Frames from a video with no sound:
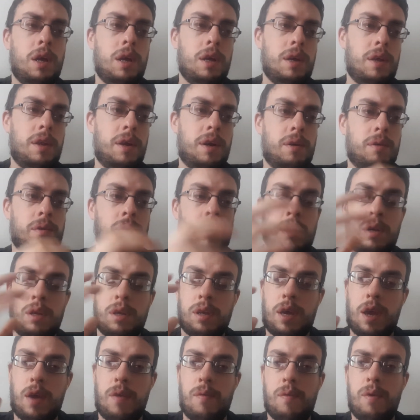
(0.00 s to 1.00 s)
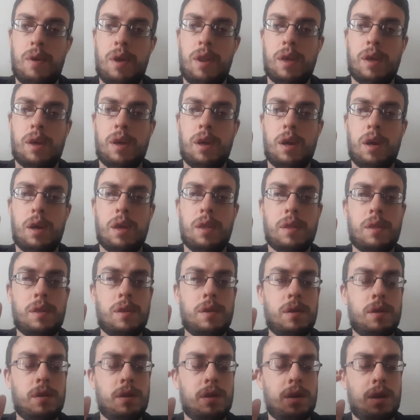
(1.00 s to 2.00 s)
you know, getting really good
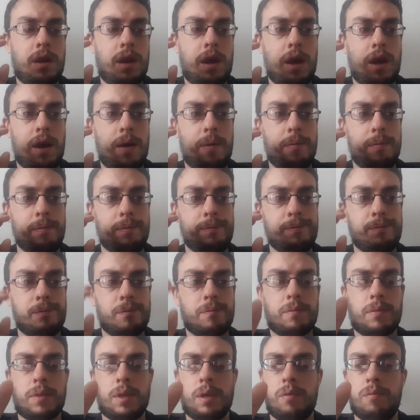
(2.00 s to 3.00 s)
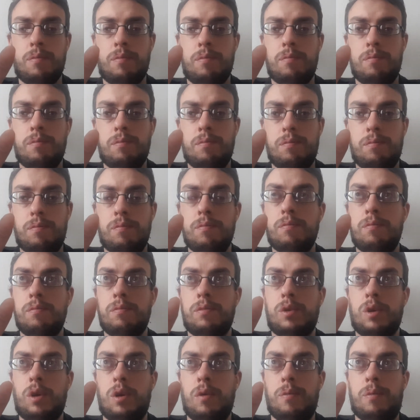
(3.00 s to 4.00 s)

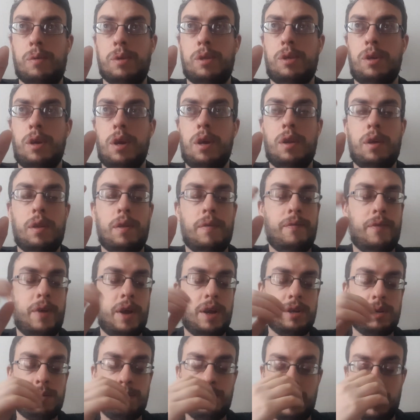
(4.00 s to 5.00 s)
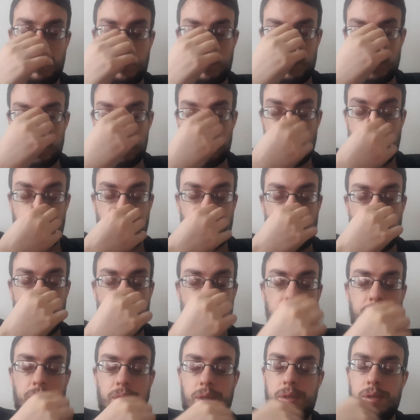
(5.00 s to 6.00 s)
sort of return on investment, good
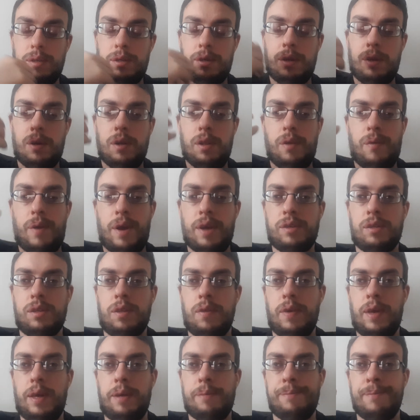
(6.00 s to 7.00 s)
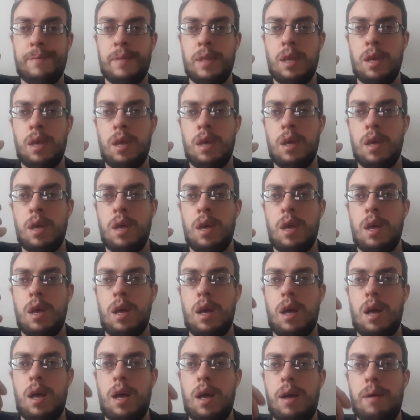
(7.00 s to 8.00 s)
margins and all the rest of it.
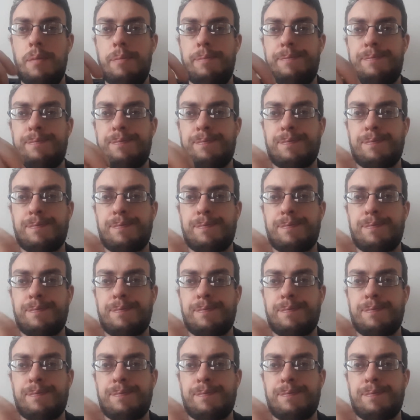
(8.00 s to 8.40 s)
And